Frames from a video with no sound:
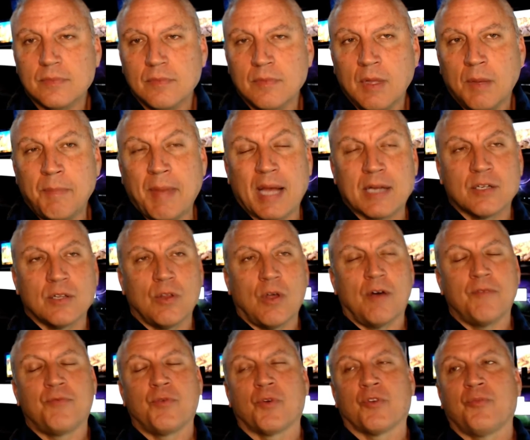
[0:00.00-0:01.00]
Back to law
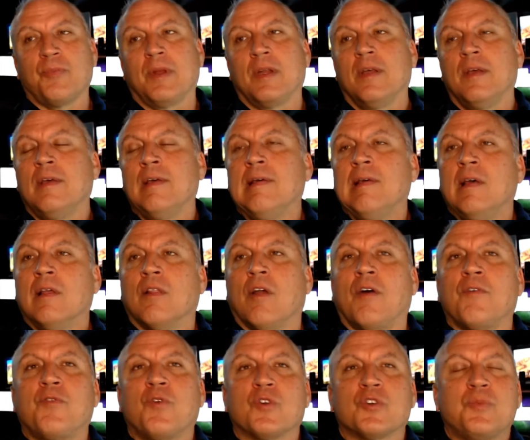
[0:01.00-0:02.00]
enforcement. Law
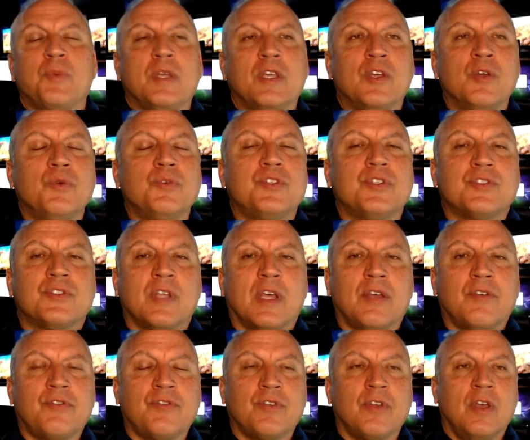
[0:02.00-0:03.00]
enforcement uses
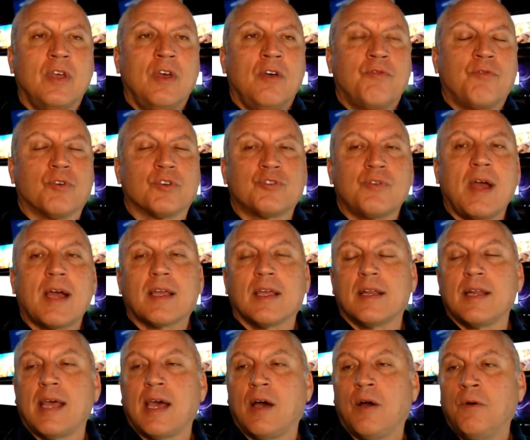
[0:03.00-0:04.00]
this for
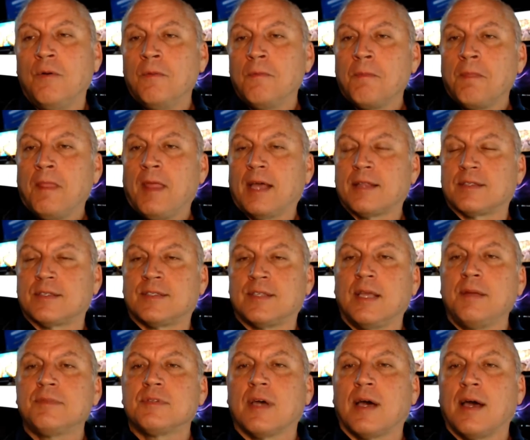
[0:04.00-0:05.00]
tracking. Now, at the
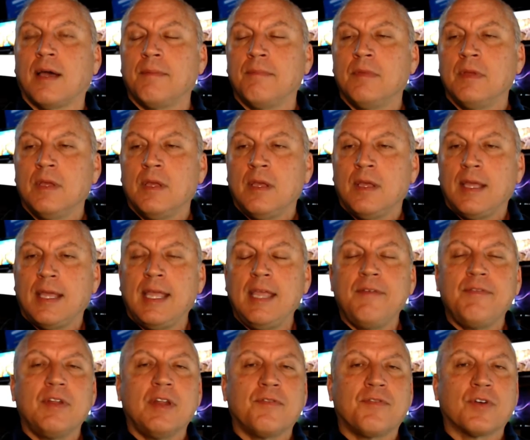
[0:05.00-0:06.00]
same time,
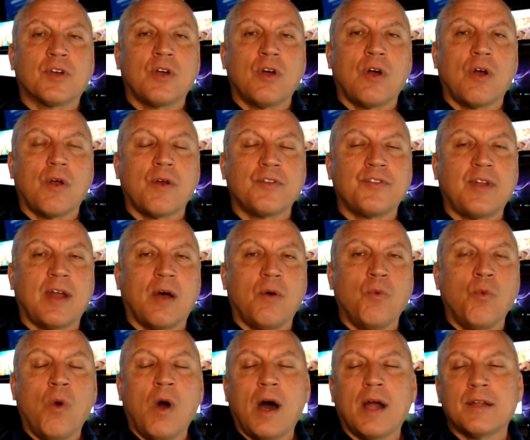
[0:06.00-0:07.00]
even if a car is not
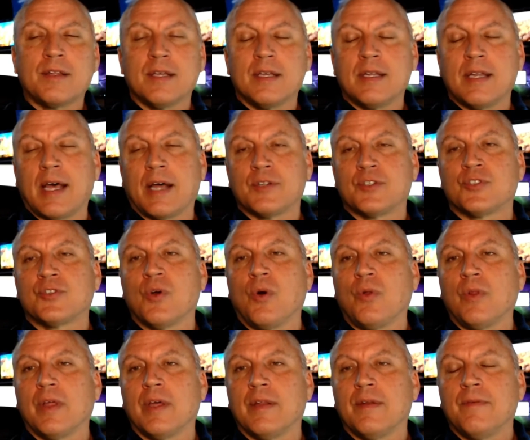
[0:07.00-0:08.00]
wanted, not
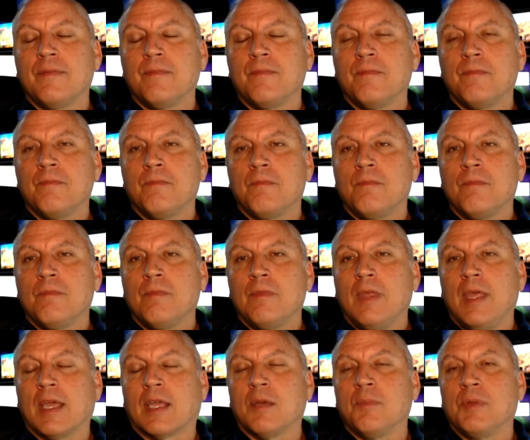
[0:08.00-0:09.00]
stolen,
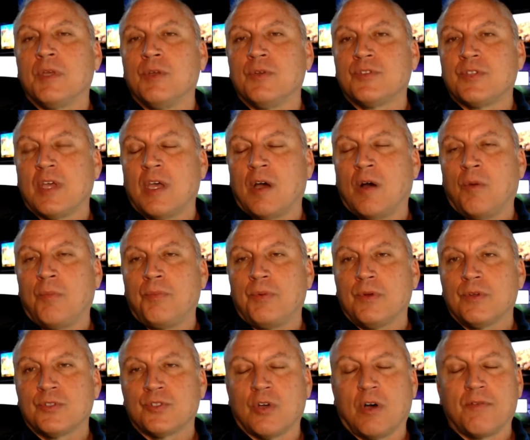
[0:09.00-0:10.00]
it can be used to help
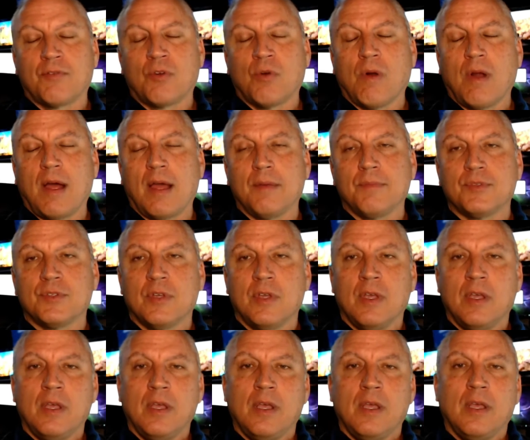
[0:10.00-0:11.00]
solve crimes.
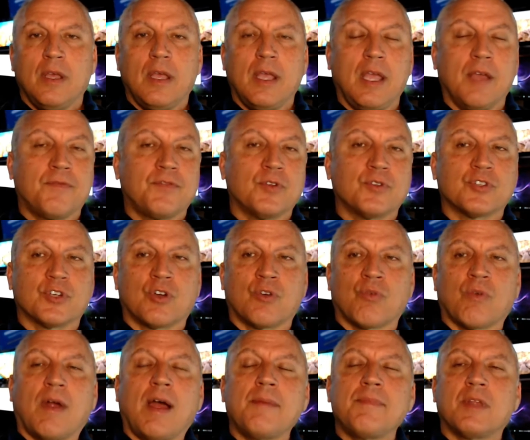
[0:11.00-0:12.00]
If there's a
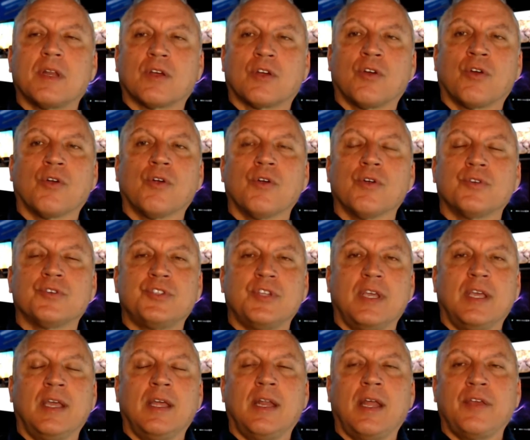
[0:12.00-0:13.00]
crime that occurs
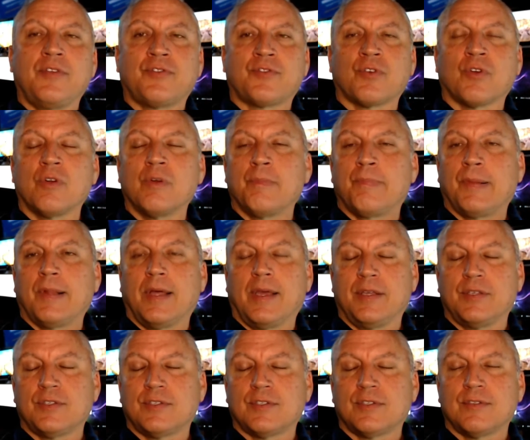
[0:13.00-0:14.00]
in a certain
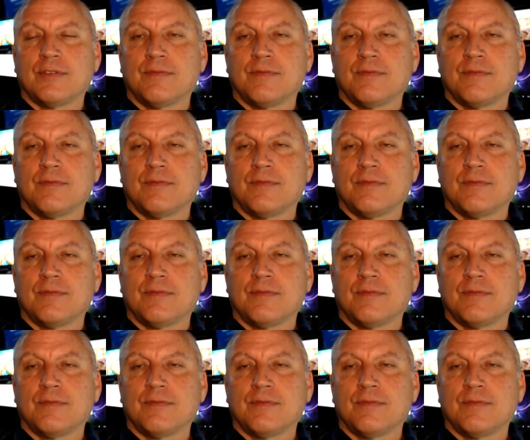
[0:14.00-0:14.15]
place,